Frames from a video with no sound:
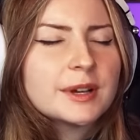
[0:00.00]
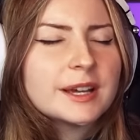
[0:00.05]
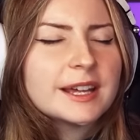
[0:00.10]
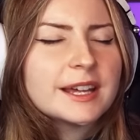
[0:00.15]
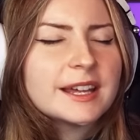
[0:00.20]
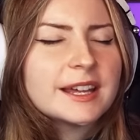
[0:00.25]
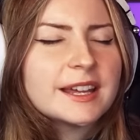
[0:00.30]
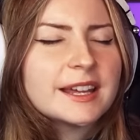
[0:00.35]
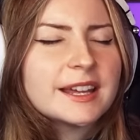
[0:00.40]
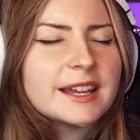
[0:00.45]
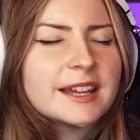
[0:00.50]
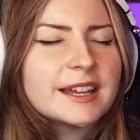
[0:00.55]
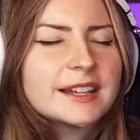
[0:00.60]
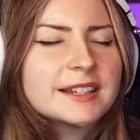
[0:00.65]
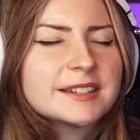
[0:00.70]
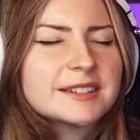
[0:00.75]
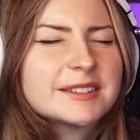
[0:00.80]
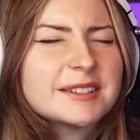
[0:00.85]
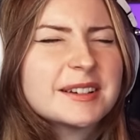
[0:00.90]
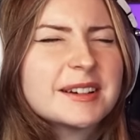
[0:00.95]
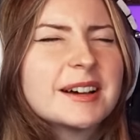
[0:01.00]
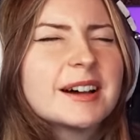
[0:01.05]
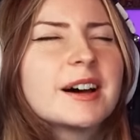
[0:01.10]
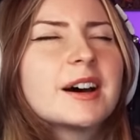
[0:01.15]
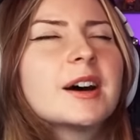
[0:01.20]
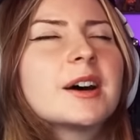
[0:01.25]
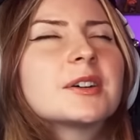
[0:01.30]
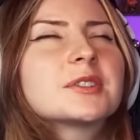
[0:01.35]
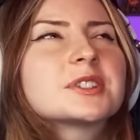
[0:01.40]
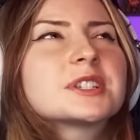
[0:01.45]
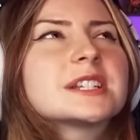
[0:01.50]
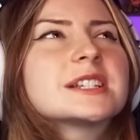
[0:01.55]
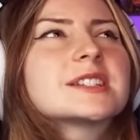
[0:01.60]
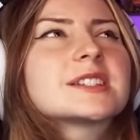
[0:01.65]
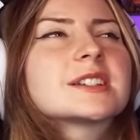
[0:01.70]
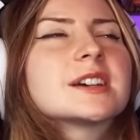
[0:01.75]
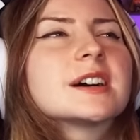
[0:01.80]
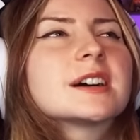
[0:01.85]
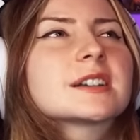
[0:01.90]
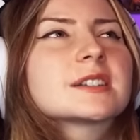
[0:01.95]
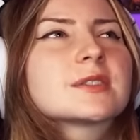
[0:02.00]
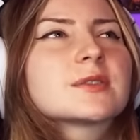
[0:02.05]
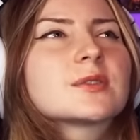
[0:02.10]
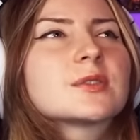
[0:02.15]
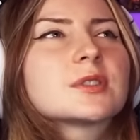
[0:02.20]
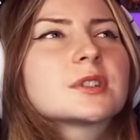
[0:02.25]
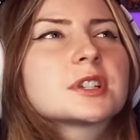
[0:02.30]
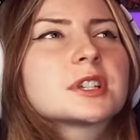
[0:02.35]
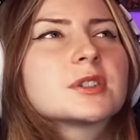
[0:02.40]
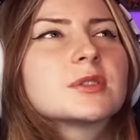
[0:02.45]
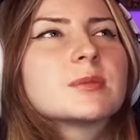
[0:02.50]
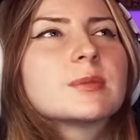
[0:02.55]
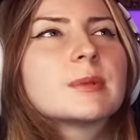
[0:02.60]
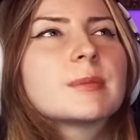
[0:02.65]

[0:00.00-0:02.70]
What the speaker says: it. Oh, she sucks. Of course she would be